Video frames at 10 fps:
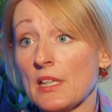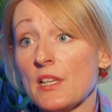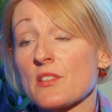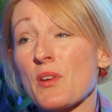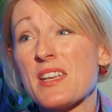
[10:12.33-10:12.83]

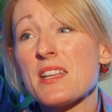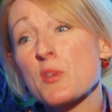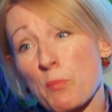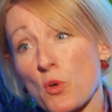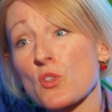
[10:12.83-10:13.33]
So it is a
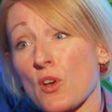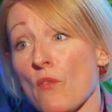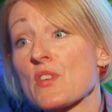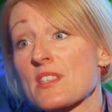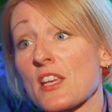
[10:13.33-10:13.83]
broader
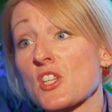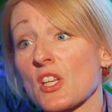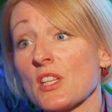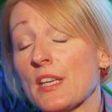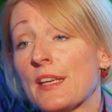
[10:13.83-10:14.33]

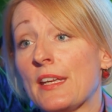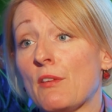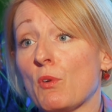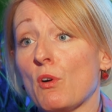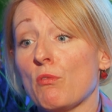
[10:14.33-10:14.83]
conversation.
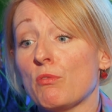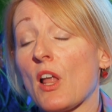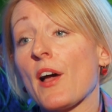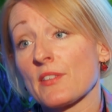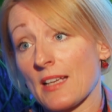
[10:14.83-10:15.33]
It will
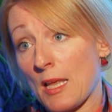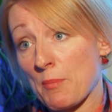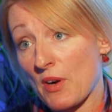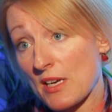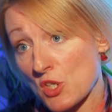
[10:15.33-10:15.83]
rely on
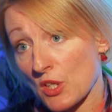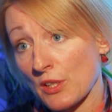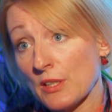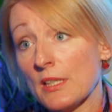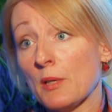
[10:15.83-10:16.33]

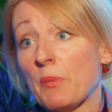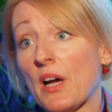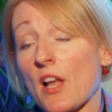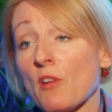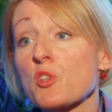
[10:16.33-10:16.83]
collaboration,
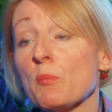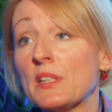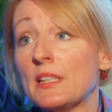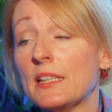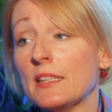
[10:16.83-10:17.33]
but
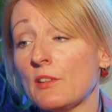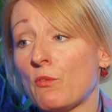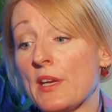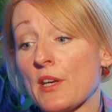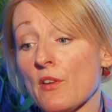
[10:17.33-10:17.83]
ultimately if
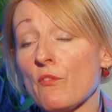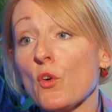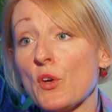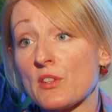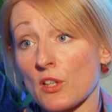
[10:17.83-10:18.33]
we can
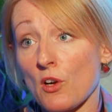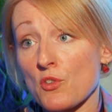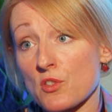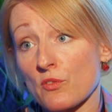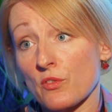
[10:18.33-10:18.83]
avoid the
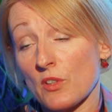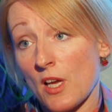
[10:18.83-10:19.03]
cost of